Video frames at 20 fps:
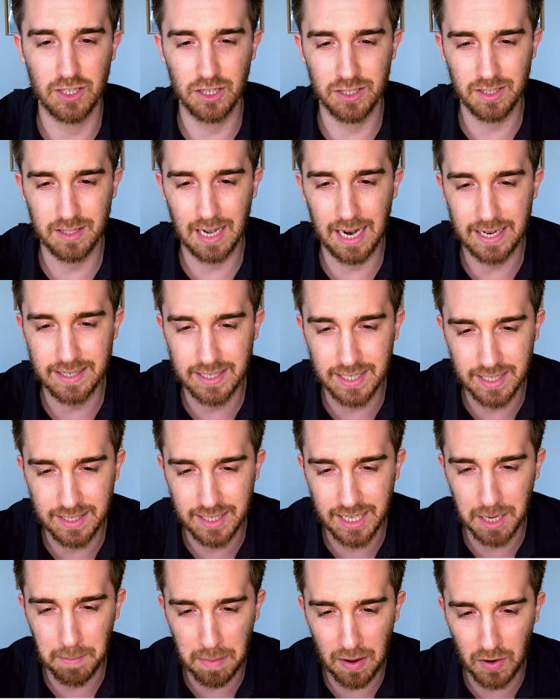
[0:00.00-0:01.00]
just like
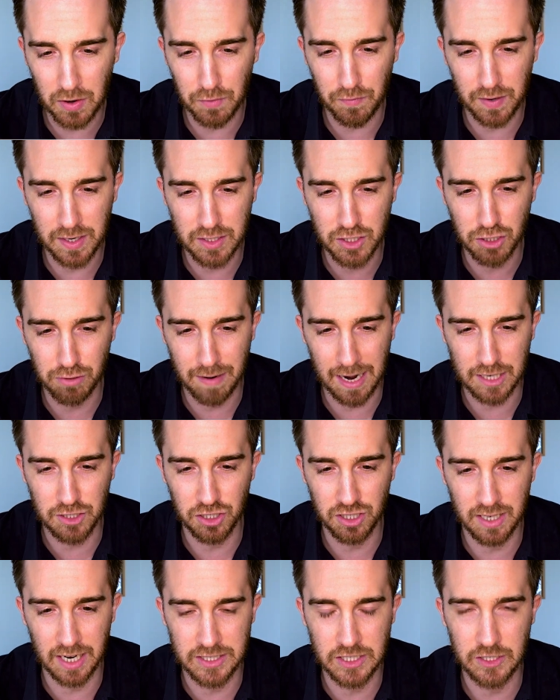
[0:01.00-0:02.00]
the amount of
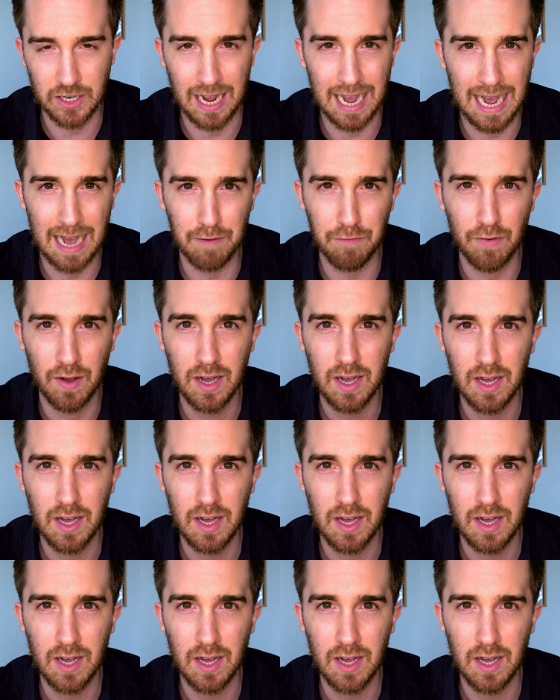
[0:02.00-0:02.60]
interaction that you have